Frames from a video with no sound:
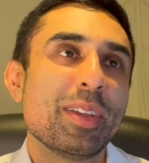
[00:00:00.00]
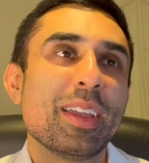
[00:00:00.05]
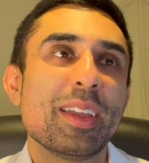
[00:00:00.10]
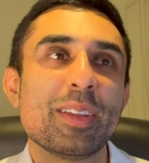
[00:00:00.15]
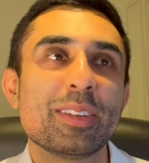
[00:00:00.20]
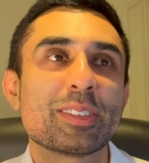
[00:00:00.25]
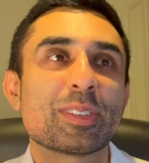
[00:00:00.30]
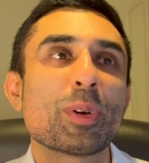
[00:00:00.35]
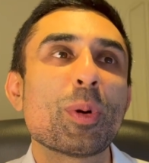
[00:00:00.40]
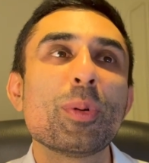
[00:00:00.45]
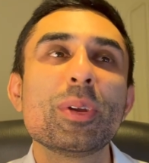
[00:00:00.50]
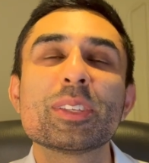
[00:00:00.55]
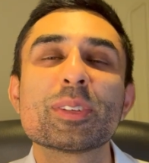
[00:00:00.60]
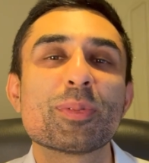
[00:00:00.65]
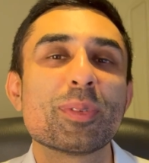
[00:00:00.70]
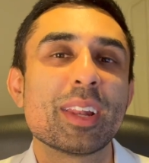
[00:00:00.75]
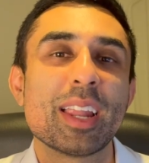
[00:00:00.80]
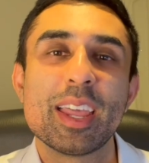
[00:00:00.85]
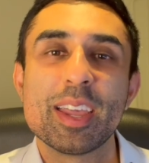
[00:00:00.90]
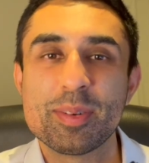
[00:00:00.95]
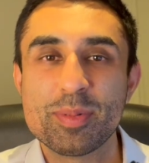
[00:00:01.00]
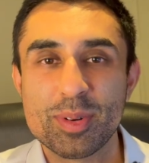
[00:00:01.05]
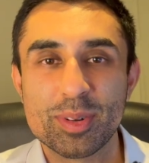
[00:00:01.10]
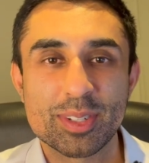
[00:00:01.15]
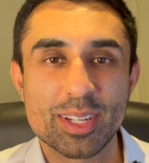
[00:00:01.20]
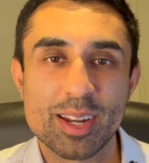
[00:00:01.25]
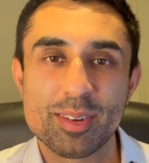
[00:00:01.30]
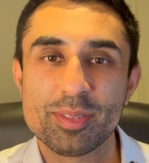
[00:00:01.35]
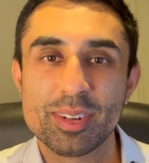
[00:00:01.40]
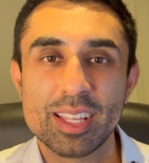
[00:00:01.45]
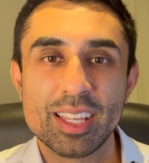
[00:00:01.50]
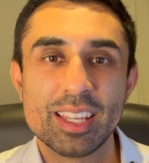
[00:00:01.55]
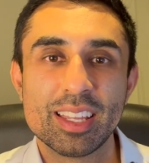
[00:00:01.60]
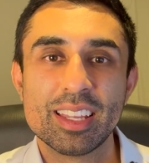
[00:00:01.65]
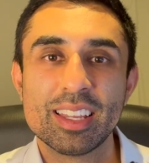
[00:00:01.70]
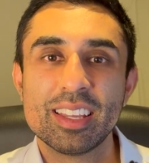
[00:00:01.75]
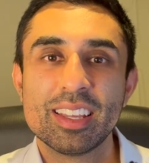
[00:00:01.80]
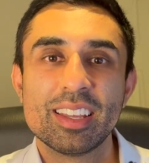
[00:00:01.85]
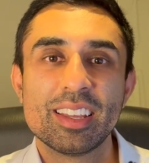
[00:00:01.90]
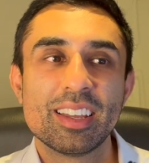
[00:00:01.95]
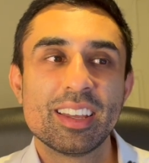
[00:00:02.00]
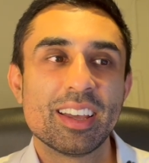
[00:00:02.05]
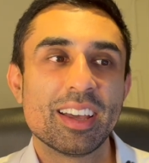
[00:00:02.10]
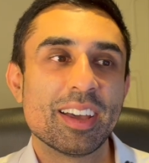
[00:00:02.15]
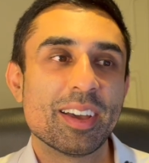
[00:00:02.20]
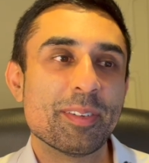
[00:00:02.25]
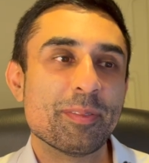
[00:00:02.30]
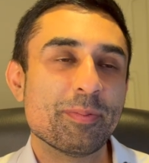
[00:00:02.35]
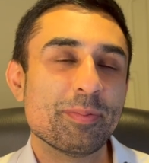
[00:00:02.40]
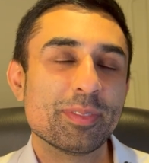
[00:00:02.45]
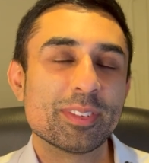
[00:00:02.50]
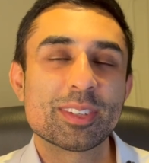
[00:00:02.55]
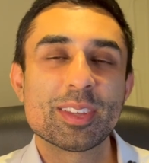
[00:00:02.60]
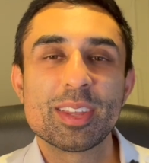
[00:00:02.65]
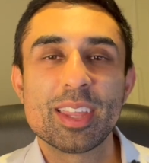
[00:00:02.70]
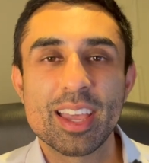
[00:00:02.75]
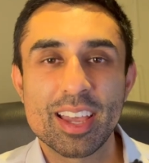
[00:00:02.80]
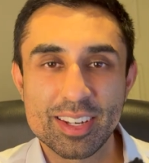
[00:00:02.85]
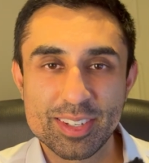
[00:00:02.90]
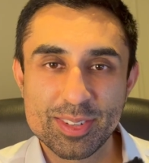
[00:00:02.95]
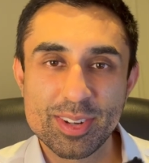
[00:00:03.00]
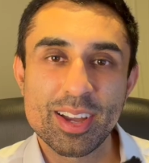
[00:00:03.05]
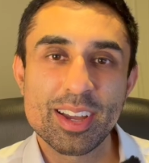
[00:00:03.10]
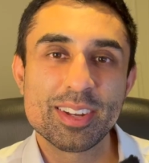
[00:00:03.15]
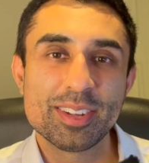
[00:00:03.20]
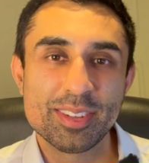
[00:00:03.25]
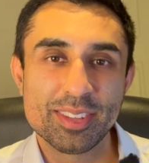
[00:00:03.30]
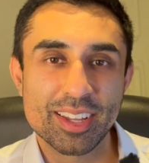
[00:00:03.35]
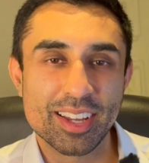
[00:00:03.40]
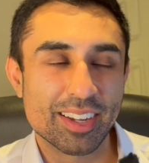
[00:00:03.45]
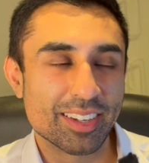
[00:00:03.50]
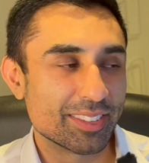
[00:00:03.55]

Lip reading: Stories are relatable generally. So yeah, try and do that.